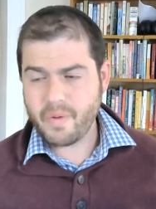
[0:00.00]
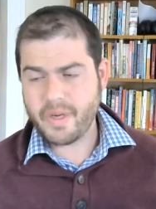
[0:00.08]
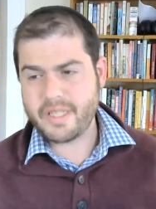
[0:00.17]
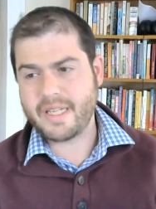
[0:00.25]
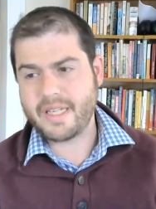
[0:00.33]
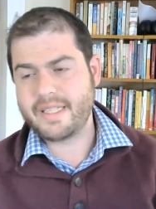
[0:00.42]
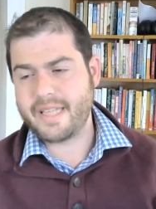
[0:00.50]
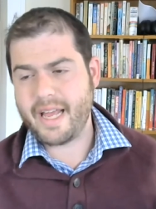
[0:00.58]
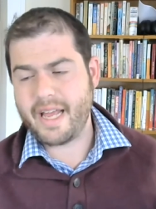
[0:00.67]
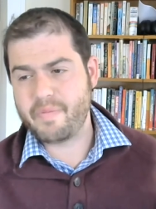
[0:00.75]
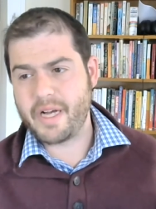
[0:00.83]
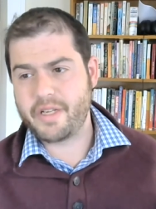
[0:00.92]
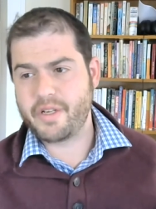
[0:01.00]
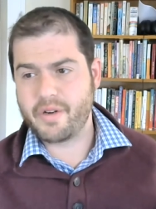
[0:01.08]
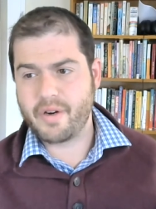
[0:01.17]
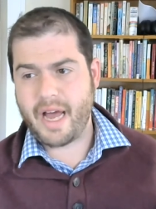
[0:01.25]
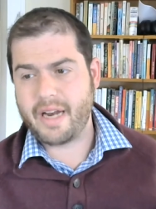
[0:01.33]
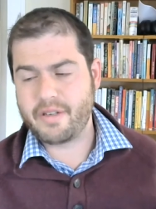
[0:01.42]
what does that say about
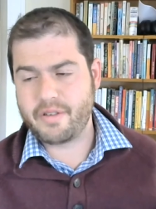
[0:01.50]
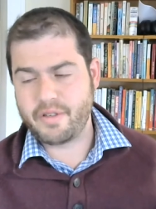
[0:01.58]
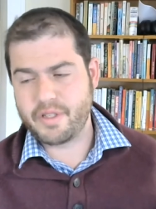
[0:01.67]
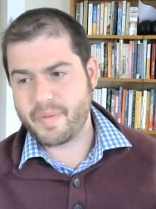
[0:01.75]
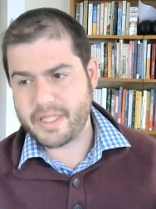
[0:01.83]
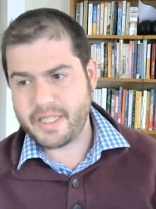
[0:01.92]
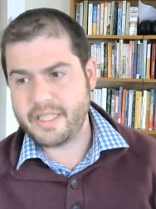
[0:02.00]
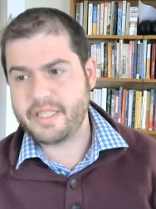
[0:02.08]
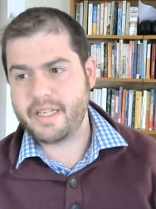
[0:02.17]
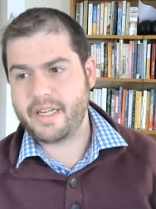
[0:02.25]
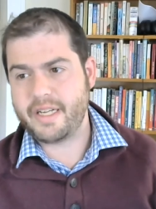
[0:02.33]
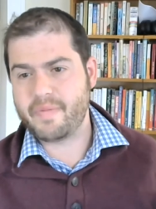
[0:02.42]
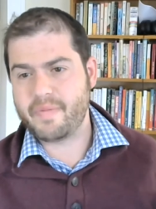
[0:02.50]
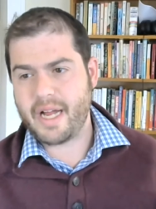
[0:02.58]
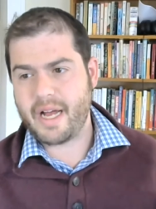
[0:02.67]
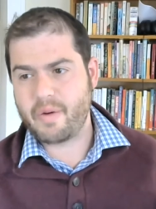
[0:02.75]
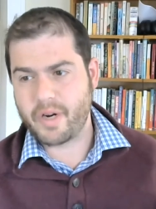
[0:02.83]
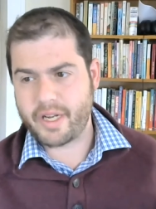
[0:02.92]
your attitudes about teaching,
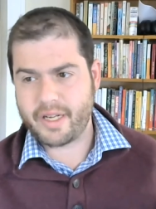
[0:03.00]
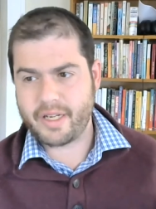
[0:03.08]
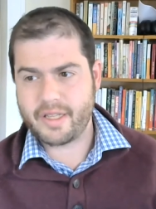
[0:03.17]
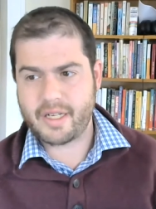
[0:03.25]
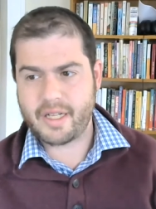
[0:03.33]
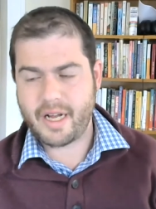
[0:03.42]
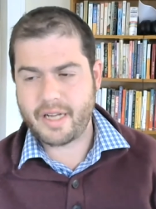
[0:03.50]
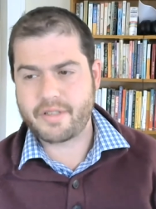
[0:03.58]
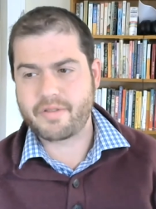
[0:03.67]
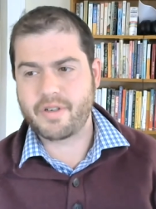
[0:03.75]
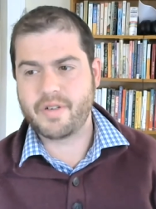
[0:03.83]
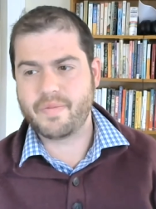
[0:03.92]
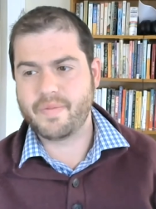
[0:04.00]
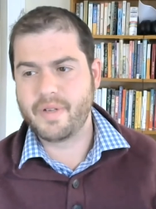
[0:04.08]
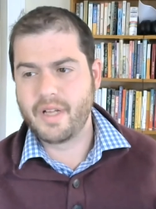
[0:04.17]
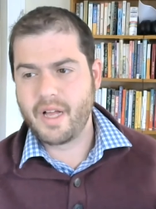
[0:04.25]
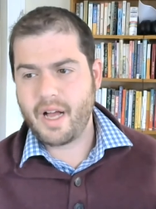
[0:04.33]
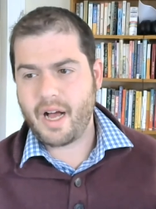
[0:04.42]
about working in the classroom,
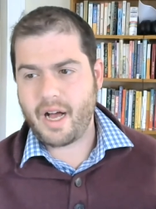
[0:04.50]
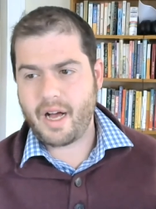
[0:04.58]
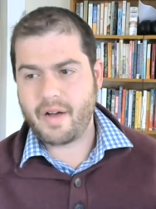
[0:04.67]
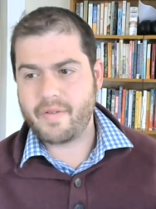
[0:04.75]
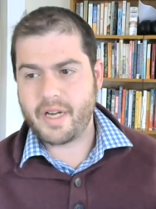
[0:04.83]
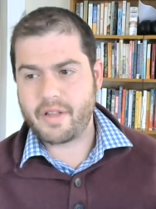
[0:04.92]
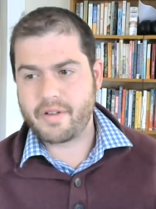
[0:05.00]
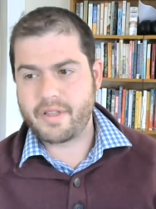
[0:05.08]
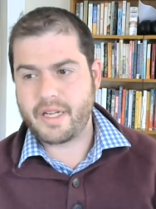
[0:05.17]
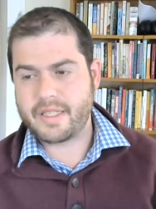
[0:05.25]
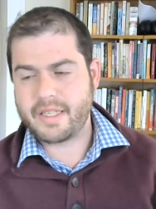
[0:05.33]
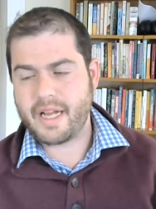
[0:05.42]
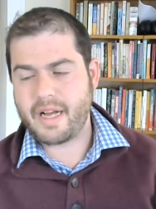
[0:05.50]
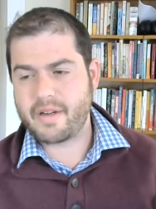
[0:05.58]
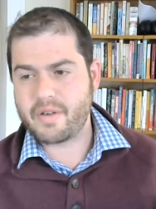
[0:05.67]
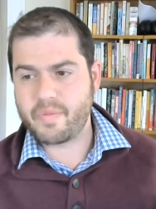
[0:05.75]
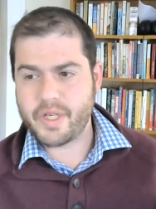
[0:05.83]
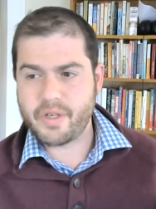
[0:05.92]
um, and other things, and how
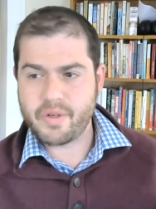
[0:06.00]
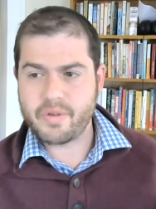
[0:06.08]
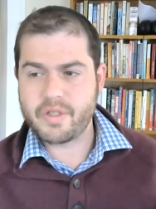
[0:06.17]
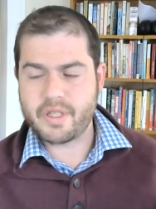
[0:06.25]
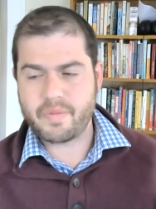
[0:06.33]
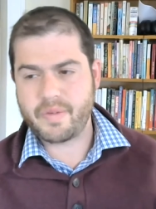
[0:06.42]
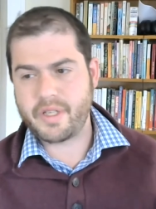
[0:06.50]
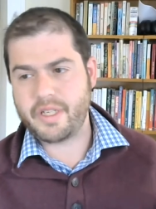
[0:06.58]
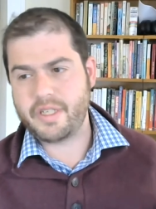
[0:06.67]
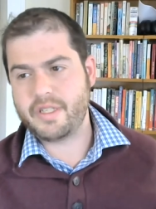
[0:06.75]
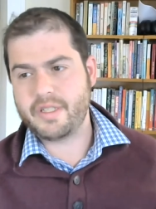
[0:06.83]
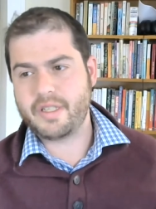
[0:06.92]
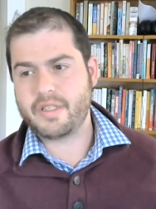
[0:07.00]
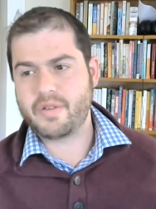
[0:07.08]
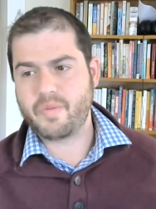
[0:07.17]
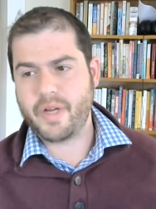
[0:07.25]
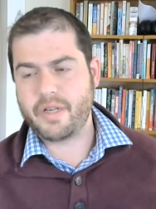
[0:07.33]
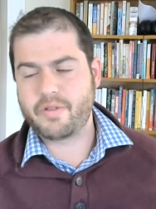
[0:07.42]
can we use simulations as
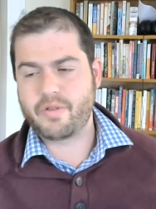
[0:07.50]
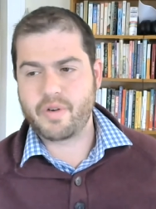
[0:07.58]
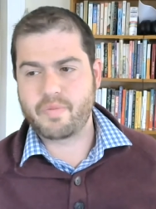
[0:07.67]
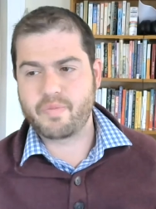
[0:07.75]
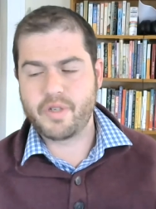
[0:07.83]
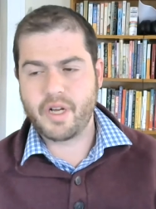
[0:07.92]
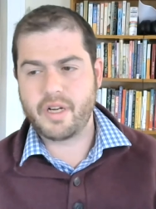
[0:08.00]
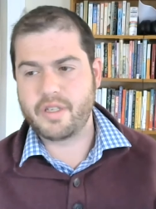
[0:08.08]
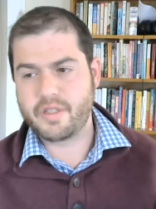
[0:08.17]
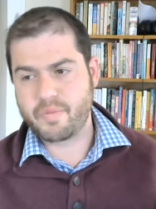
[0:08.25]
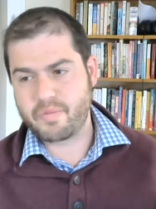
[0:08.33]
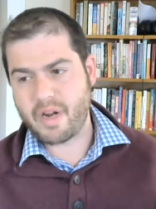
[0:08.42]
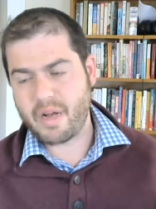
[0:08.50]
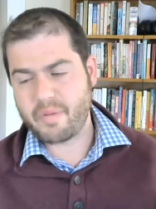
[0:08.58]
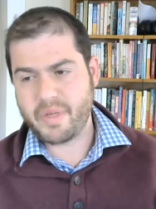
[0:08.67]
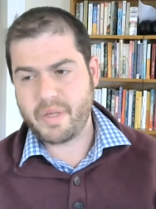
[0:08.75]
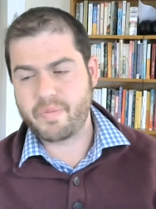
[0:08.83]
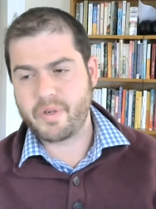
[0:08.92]
a way to sort of nudge and
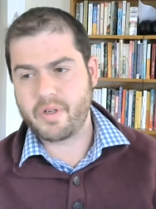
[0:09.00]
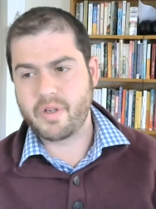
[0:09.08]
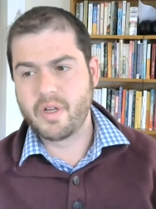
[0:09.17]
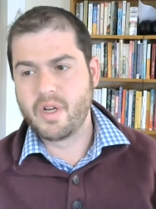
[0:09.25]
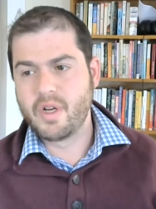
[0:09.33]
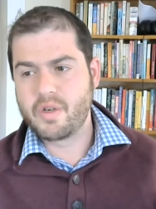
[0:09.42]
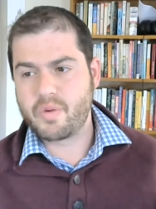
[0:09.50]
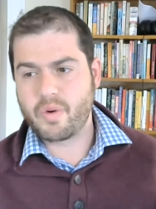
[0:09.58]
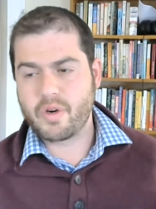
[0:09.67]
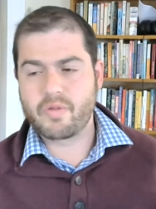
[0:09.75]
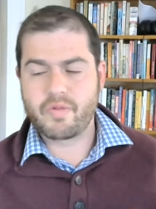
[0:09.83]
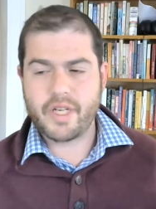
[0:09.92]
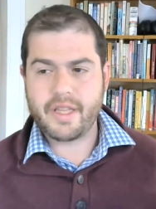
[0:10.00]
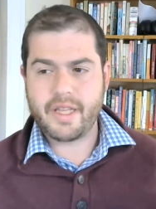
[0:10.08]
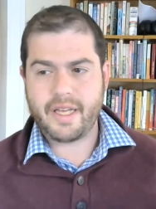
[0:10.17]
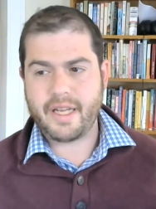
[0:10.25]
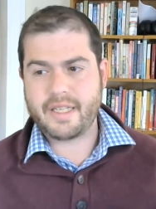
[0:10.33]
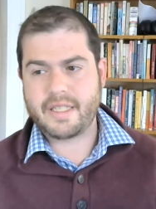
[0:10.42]
prompt people toward
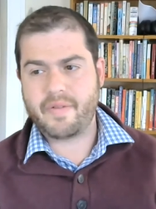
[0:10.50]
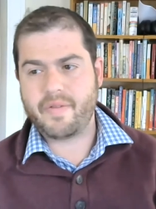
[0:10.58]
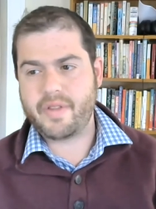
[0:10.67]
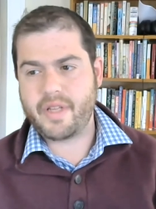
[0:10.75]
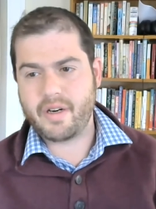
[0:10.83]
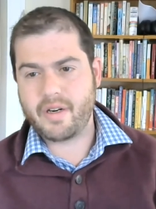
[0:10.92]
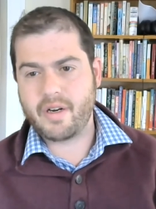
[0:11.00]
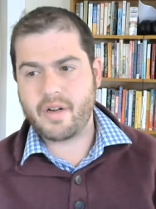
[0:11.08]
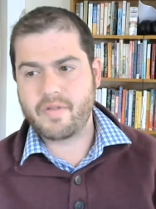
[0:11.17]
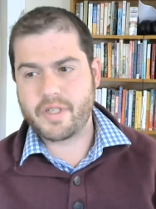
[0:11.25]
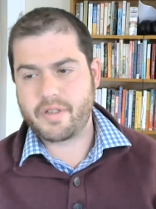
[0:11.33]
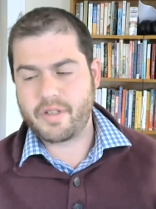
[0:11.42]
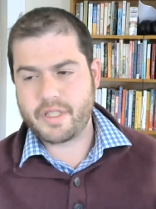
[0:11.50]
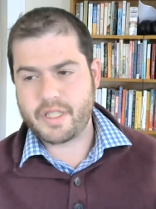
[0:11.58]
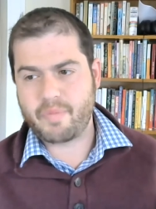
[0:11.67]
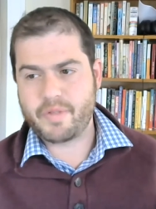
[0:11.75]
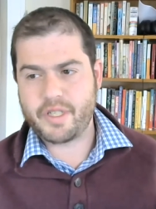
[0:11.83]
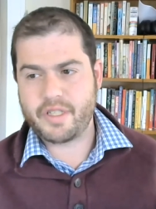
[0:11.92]
rethinking some of their original
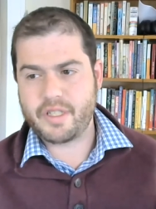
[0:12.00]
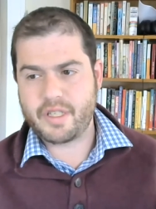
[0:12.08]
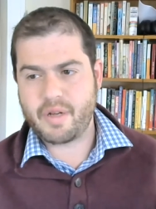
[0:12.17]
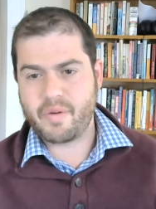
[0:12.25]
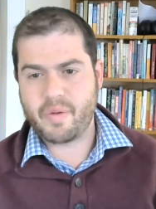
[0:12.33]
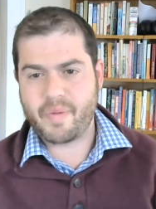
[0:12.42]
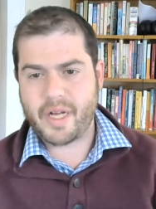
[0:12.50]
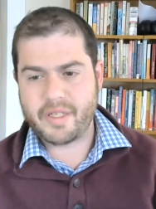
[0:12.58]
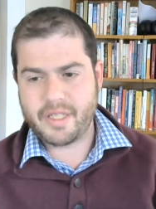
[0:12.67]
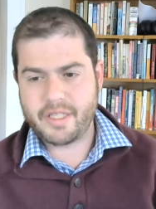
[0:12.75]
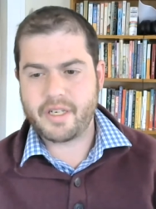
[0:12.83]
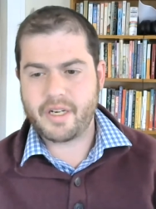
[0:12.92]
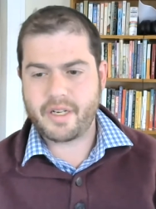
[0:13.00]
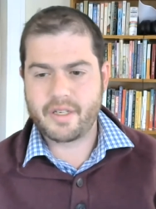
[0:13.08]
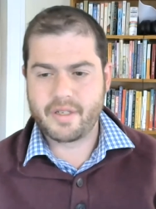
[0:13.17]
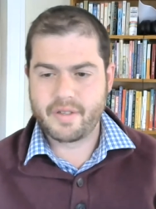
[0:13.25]
assumptions about teaching.